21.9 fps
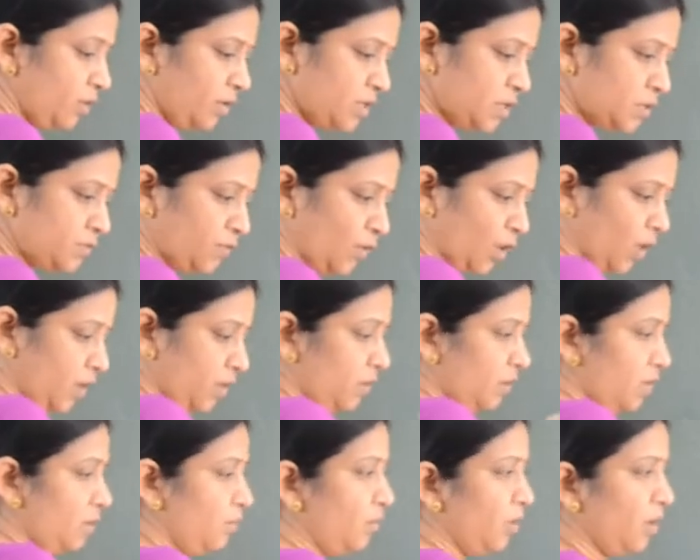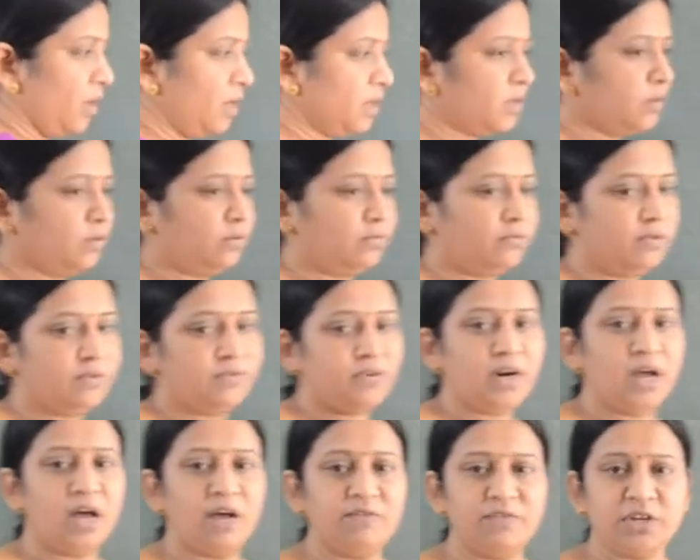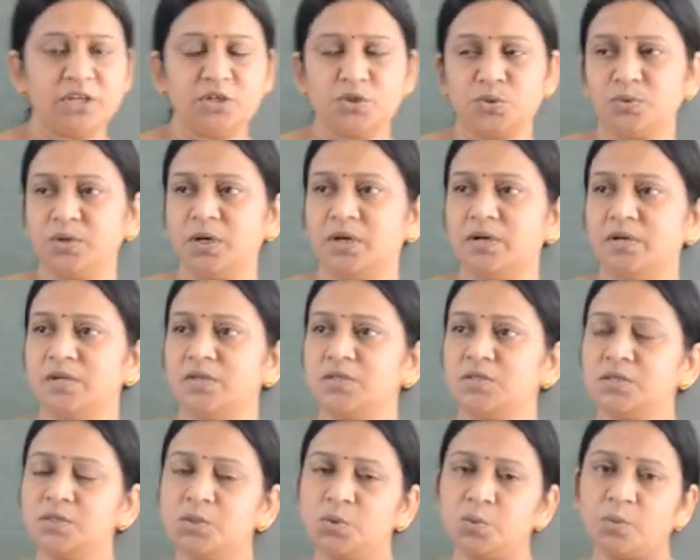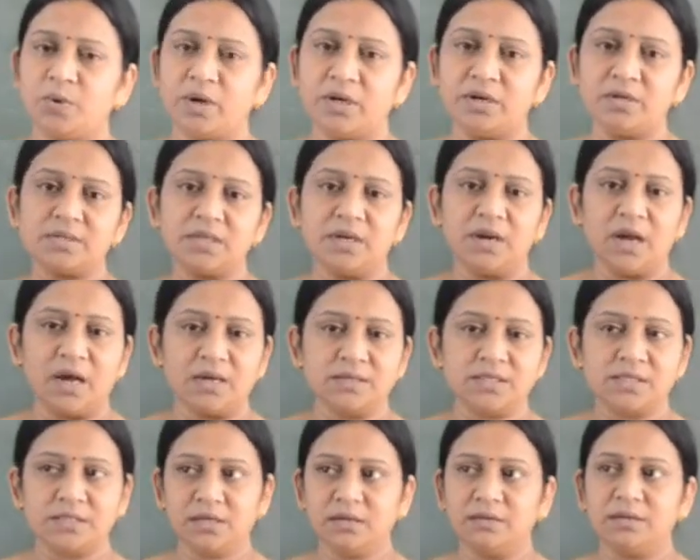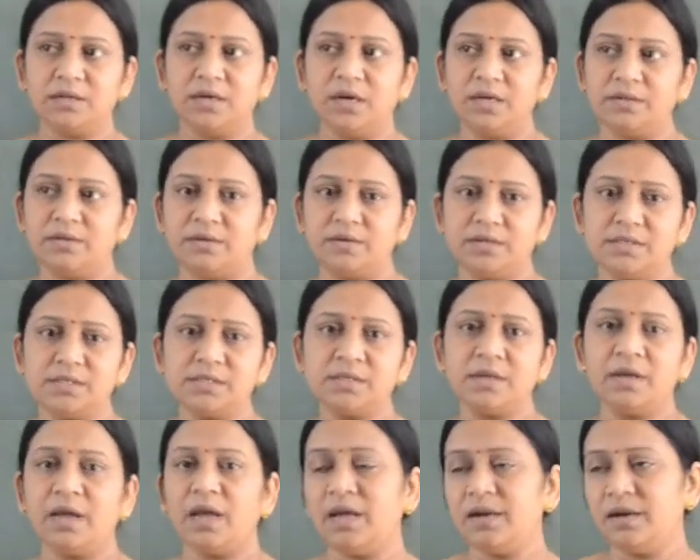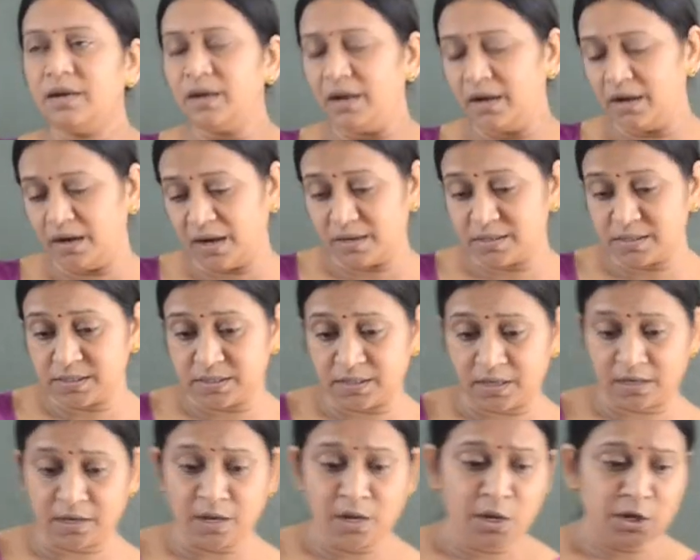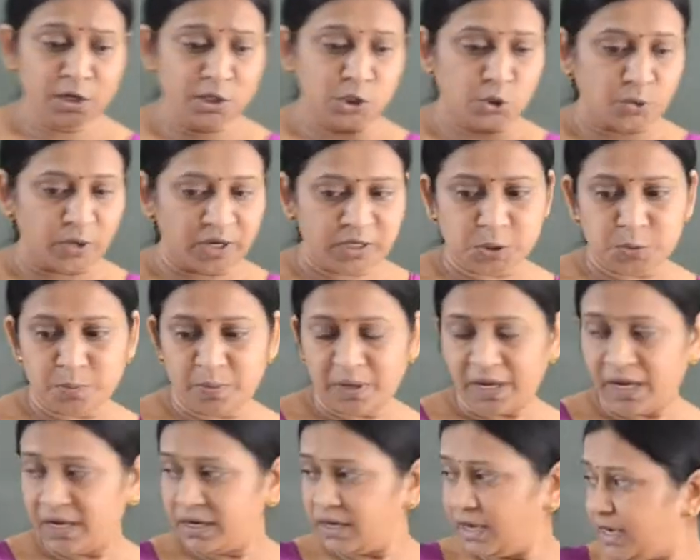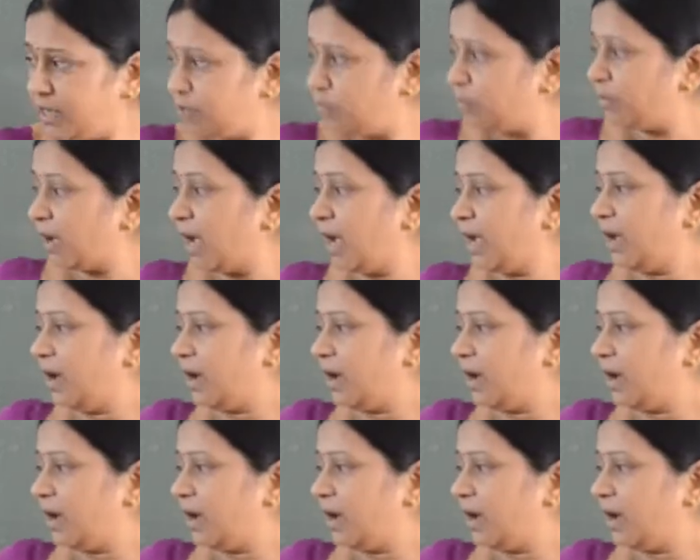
is falling on a molecule, we were having two conditions, one is elastic, the other is inelastic. To explain it by a